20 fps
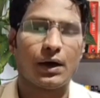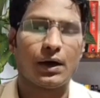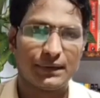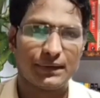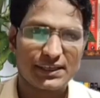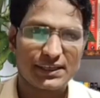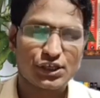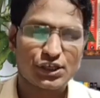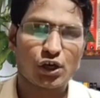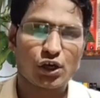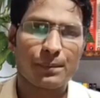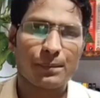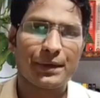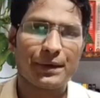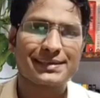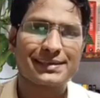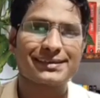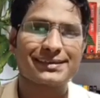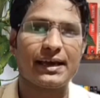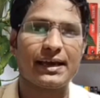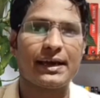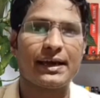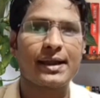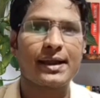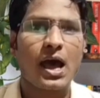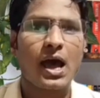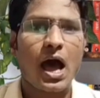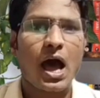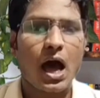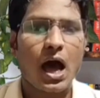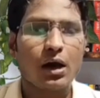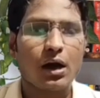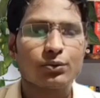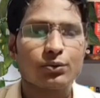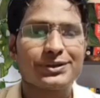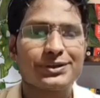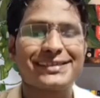these topics and how